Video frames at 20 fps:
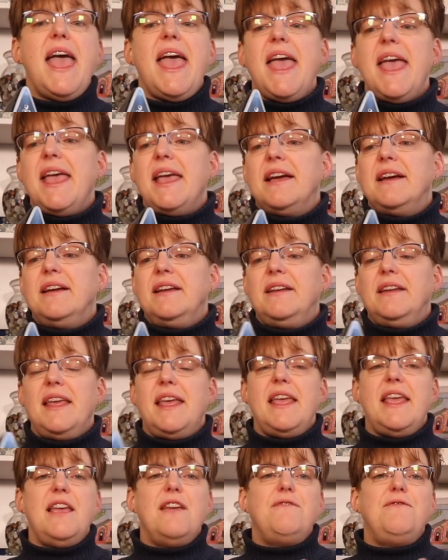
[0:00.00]
And
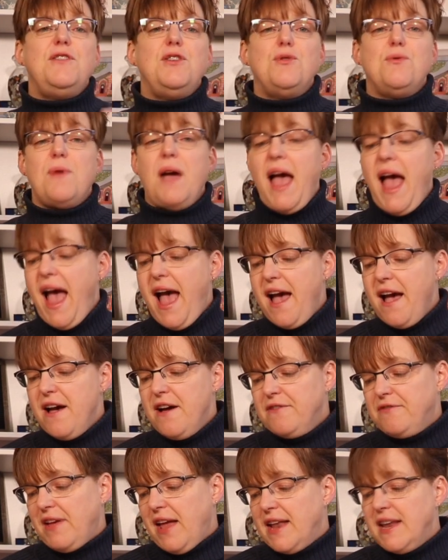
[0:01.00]
if you
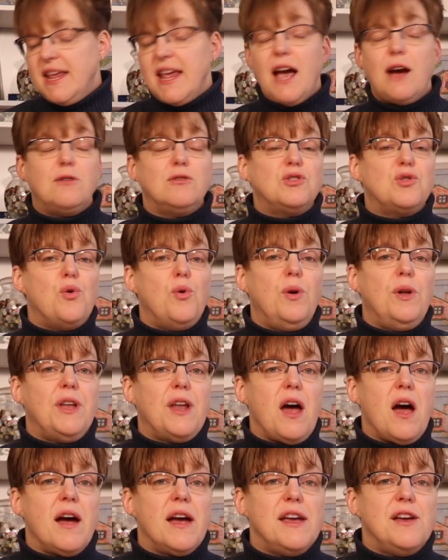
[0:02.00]
have any household
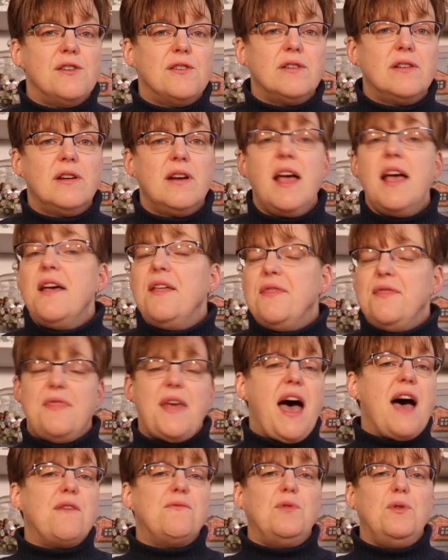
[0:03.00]
iron,
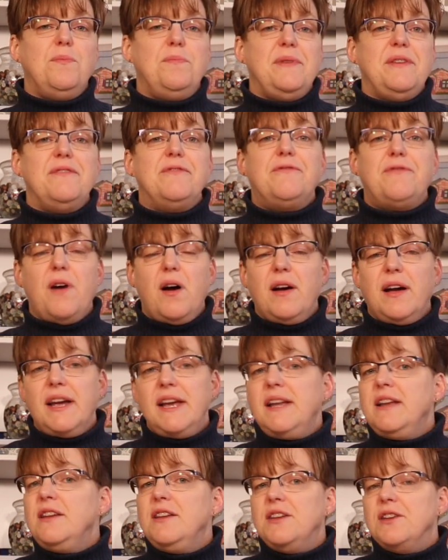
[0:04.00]
that will be fine.